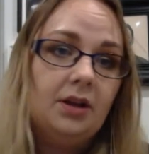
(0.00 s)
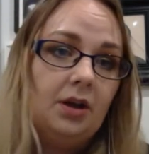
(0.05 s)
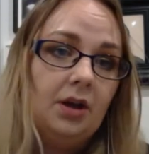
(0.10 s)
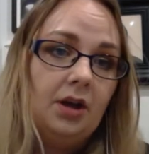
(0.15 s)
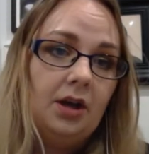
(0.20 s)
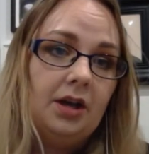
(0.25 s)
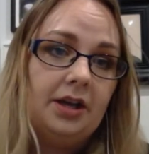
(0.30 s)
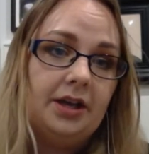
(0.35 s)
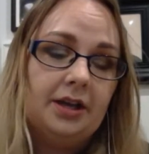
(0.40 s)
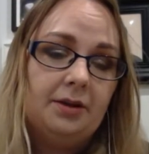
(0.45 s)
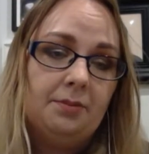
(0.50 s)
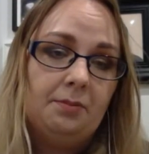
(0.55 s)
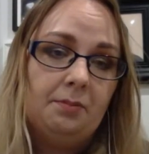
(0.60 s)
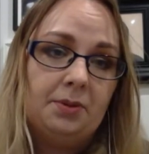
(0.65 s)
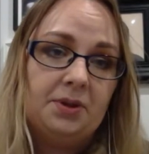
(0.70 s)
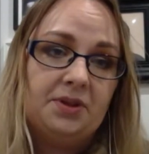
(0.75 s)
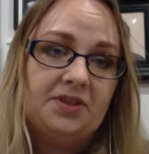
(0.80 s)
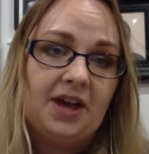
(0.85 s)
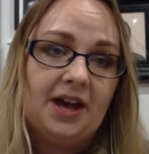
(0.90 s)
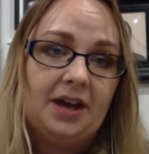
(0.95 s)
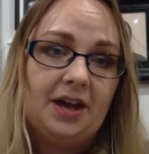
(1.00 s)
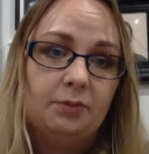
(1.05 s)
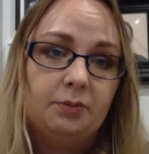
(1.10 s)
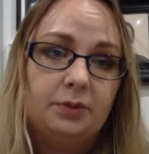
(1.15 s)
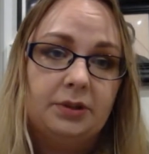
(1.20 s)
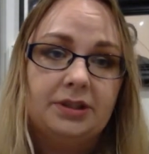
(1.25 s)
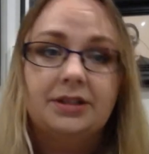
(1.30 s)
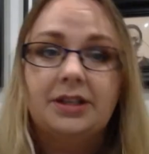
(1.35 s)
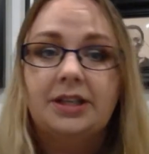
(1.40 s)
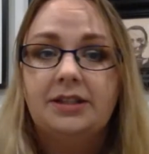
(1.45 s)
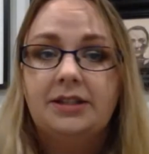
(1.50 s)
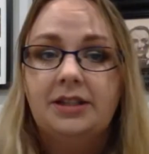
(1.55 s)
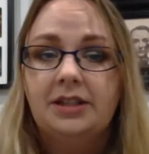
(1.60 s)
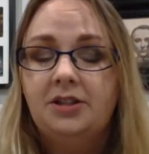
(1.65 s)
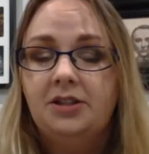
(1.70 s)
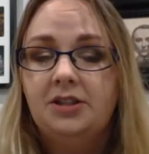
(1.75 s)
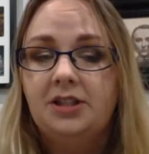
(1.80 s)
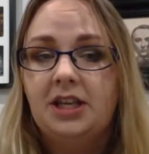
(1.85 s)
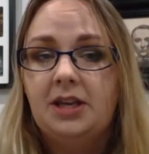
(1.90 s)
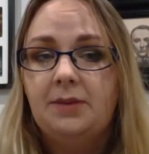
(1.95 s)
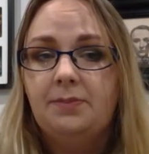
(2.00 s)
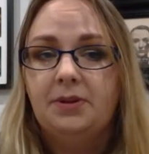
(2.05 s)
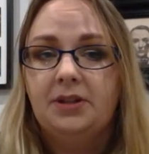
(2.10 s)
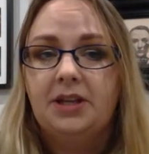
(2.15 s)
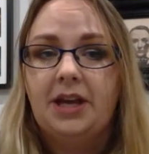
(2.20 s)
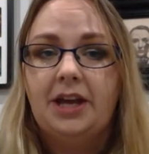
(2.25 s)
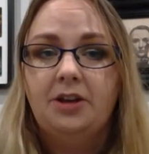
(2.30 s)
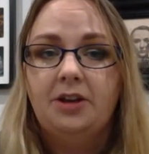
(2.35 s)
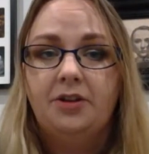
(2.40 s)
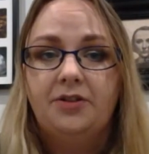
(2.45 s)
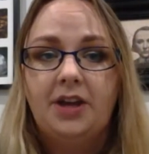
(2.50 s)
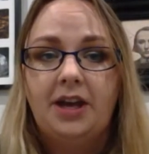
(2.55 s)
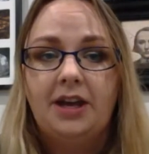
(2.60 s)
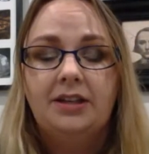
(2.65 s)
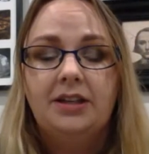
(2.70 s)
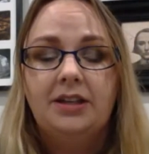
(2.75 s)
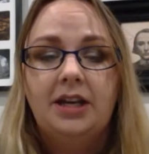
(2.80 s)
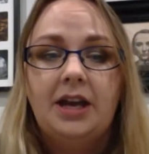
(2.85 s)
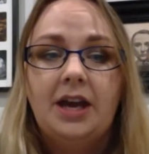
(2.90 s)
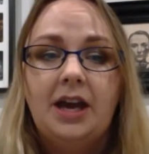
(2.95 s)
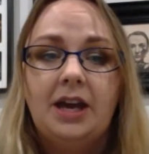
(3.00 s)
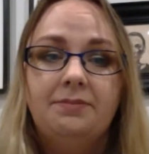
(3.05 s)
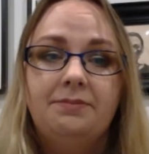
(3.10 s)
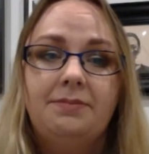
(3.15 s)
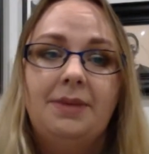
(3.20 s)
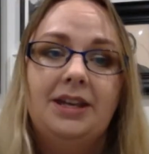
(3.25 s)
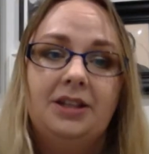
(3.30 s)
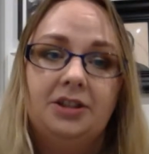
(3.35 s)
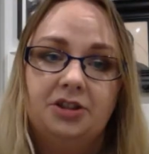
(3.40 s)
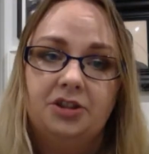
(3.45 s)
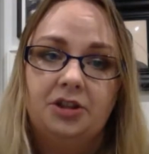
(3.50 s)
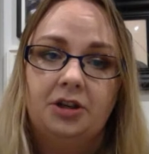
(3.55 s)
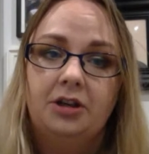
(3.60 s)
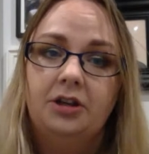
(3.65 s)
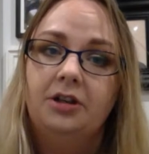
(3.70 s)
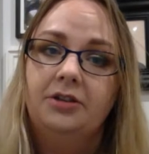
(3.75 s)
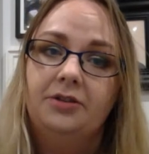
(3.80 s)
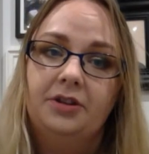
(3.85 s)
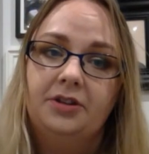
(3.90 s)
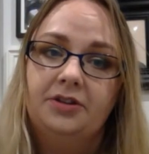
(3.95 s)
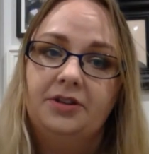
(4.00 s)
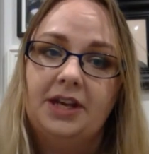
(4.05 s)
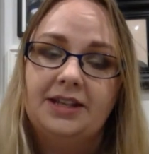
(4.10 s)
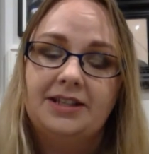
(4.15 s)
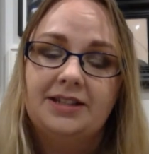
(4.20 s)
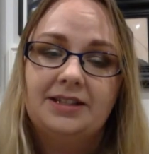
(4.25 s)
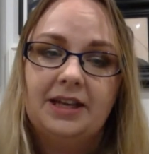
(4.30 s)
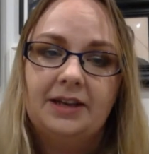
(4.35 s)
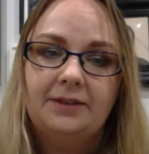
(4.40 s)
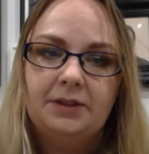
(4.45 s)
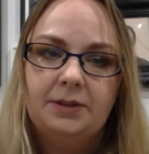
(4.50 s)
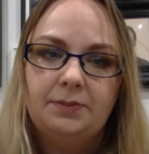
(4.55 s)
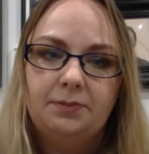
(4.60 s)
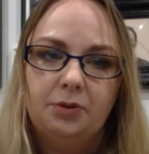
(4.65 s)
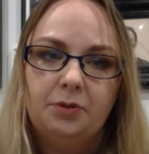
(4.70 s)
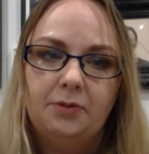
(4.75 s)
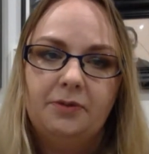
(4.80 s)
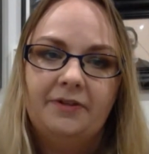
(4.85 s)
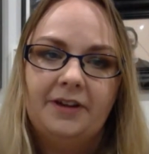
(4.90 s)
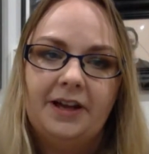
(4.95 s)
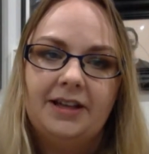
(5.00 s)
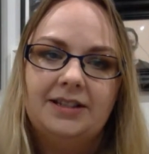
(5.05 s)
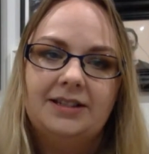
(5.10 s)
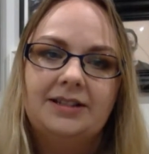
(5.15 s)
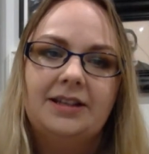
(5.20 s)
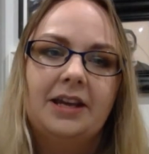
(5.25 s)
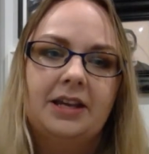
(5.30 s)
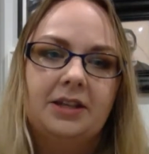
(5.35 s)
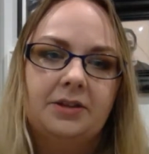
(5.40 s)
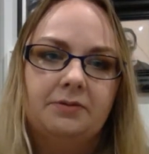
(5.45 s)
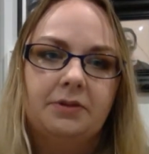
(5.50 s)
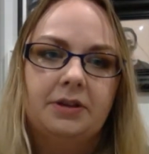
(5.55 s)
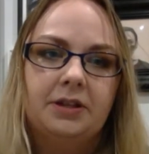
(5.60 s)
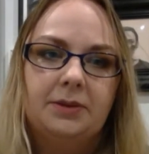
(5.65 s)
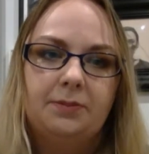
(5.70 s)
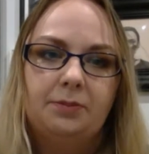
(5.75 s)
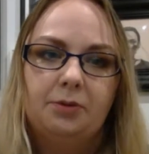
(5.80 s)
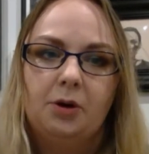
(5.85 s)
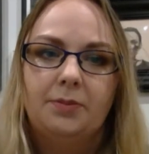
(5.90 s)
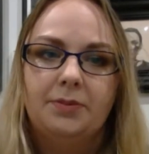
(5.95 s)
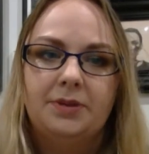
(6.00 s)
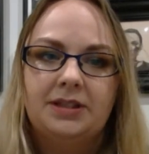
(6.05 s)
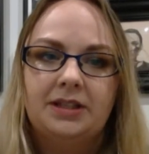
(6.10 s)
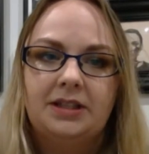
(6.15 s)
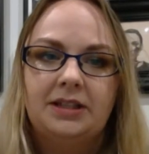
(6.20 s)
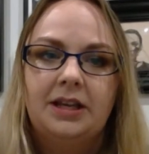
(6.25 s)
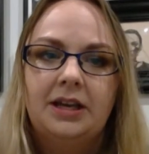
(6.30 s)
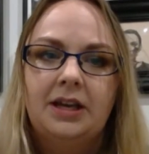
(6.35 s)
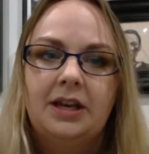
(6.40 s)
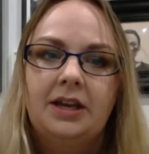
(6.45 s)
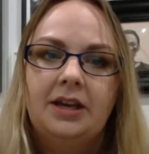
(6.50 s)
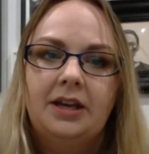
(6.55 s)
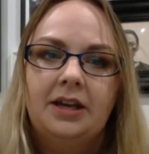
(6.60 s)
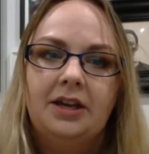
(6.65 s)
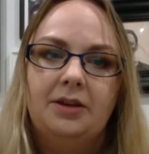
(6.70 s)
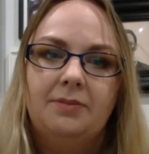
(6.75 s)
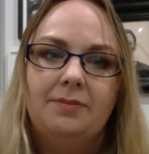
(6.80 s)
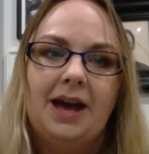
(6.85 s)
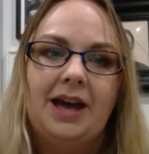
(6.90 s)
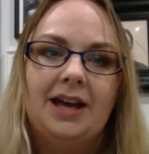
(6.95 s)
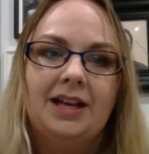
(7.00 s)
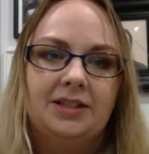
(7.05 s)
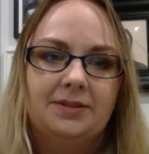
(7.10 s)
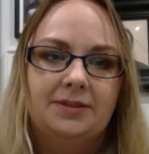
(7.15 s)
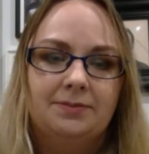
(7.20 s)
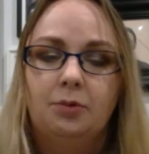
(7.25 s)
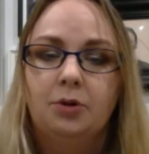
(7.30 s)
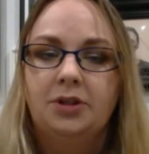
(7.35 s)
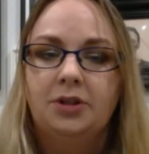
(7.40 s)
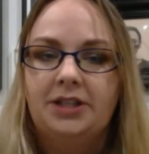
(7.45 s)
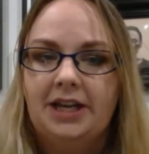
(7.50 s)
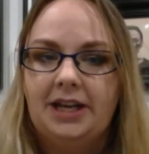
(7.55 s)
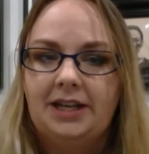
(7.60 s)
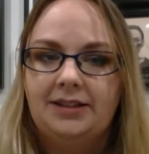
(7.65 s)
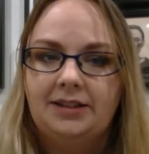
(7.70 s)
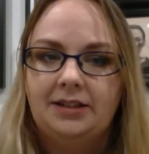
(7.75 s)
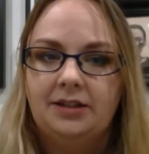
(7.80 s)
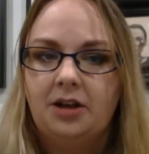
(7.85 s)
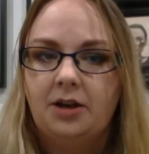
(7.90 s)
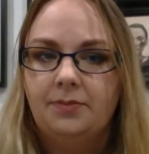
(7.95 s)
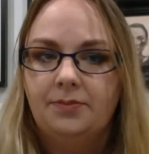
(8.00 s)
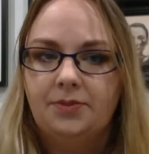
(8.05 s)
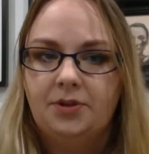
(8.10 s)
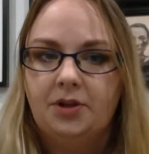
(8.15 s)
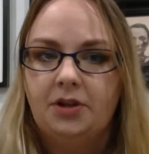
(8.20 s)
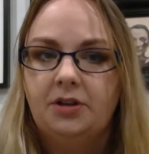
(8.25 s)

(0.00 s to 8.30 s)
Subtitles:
but that we'll continue to keep an eye on that and make sure that that safety profile stays really promising as more data comes out